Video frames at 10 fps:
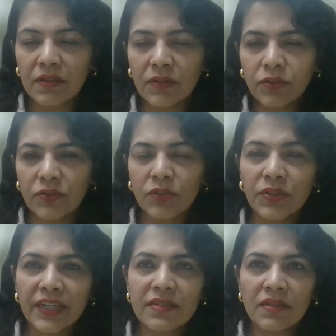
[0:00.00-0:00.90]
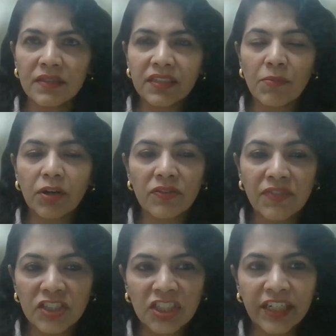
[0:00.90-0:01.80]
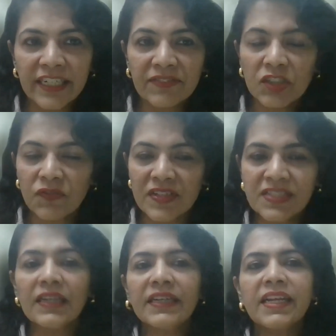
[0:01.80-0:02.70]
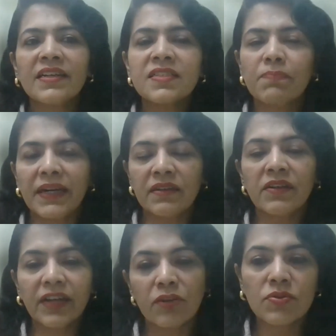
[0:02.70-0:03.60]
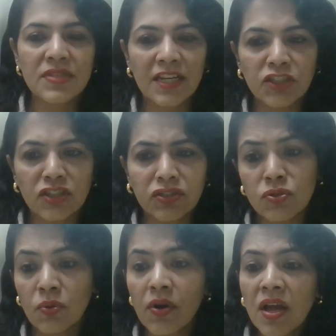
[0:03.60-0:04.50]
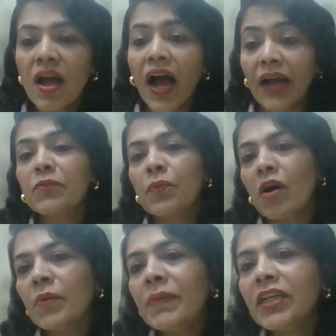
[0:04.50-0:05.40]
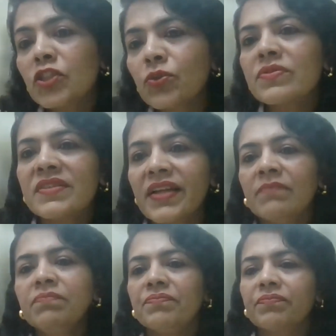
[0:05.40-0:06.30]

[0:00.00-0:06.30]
you need certain amount of rigidity which facilitates better negotiation. So I would probably choose them